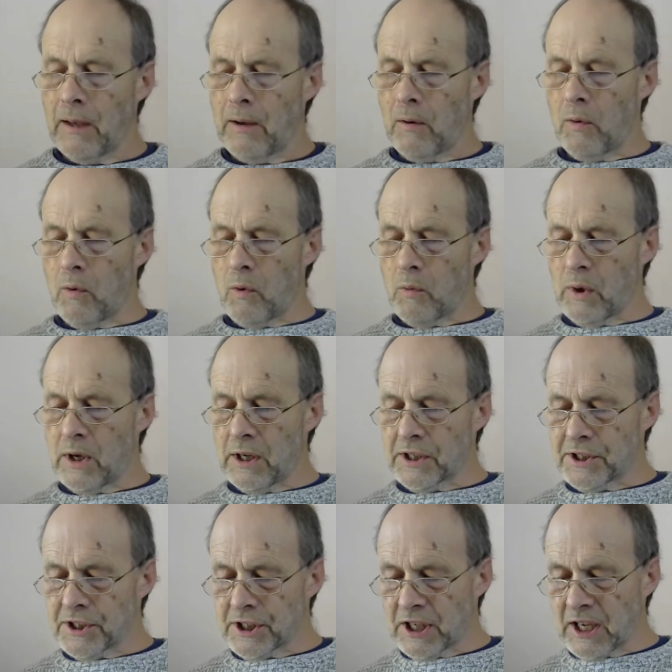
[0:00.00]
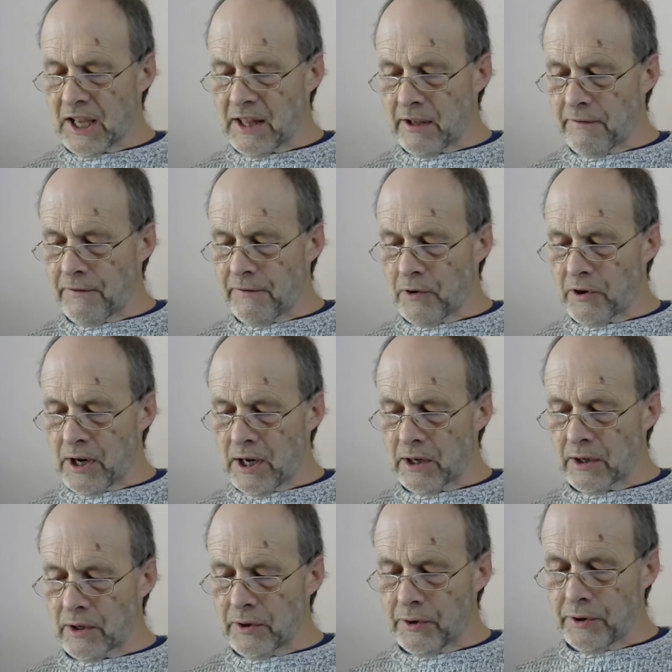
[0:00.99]
All works together for our
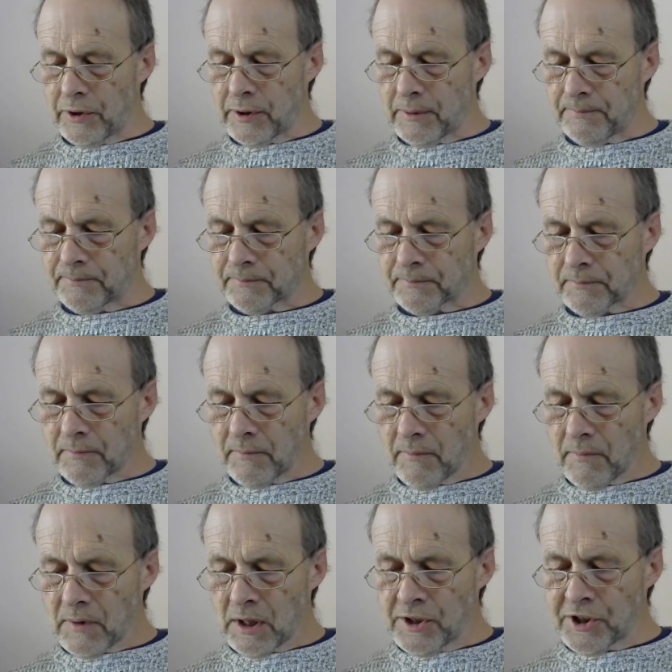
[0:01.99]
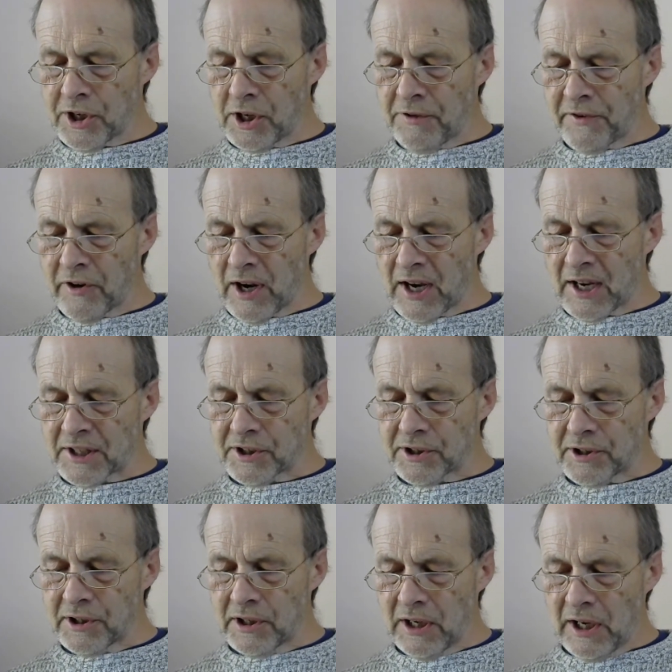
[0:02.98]
good. So for
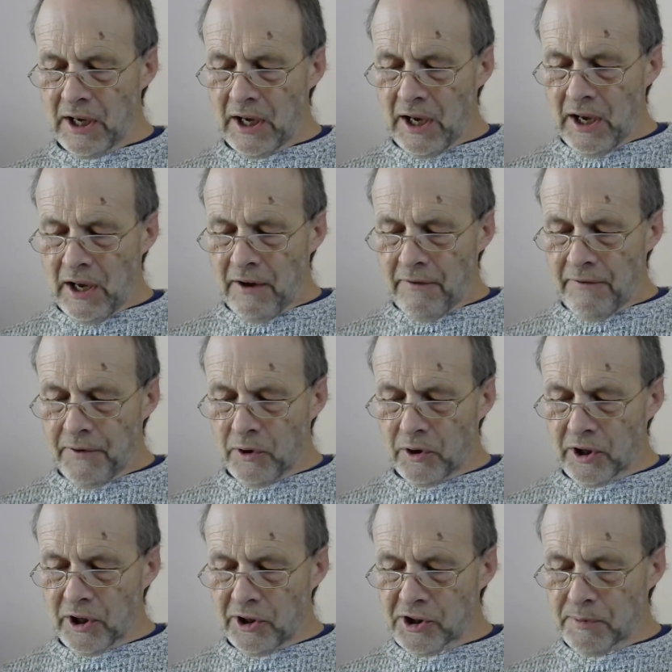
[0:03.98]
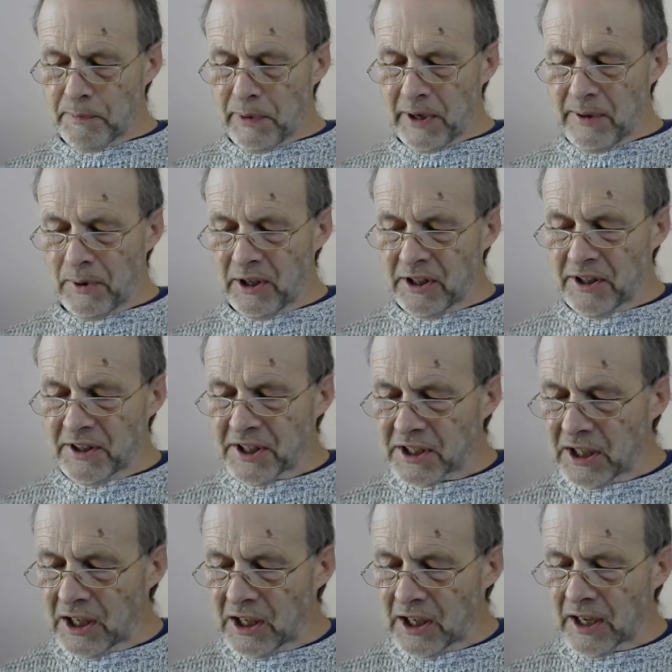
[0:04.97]
us, for God's people at the
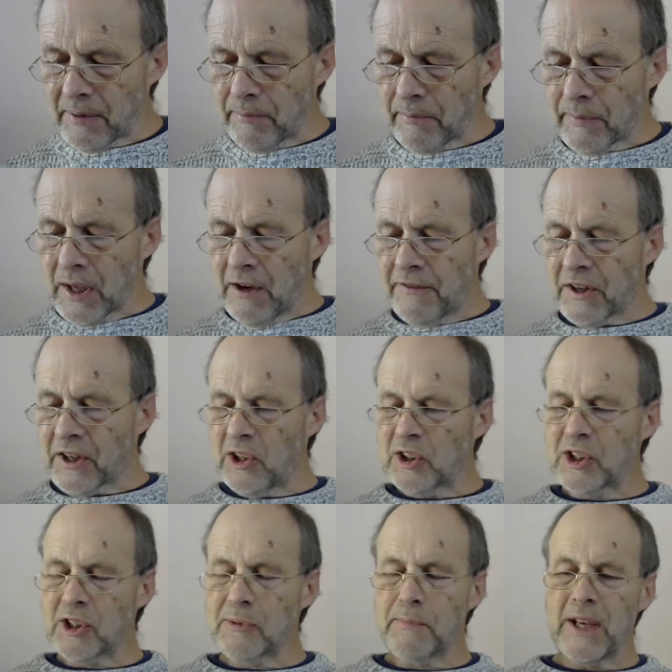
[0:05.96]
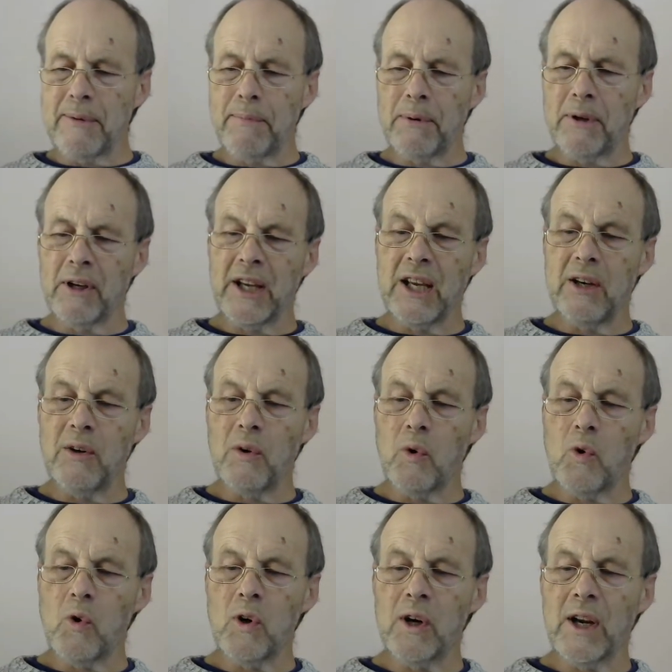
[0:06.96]
time, for God's people in
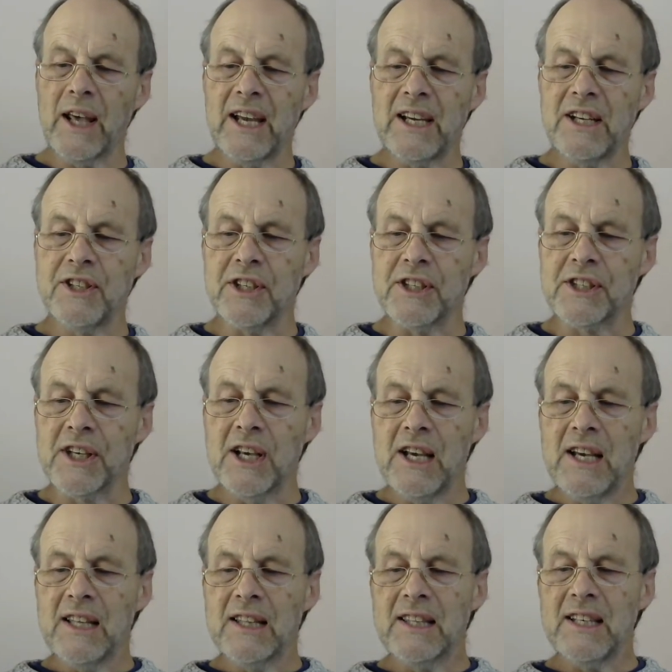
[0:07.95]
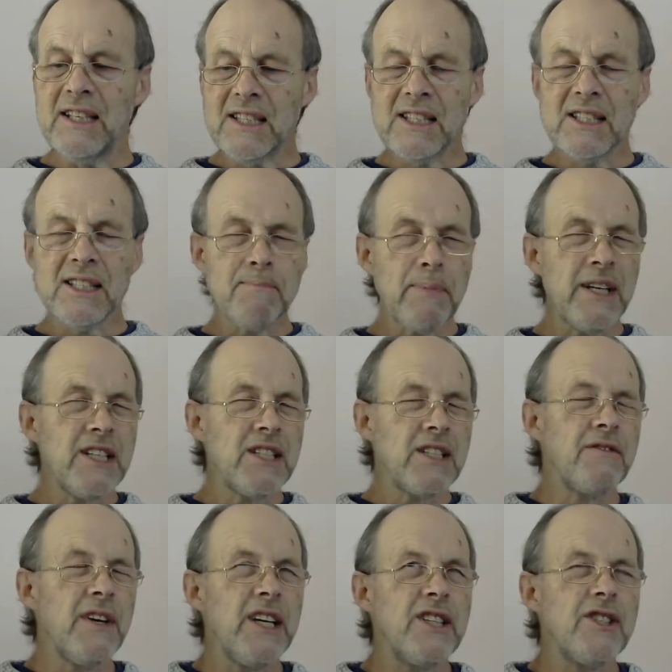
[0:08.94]
all ages, this piece
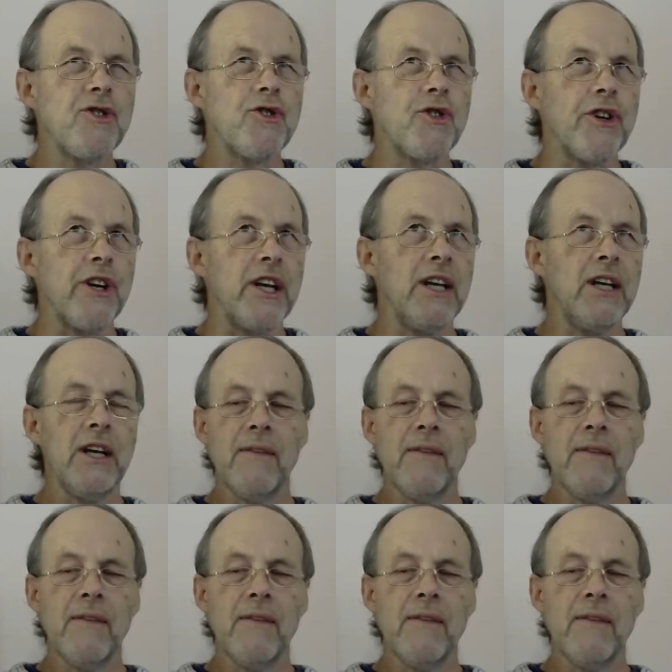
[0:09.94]
of history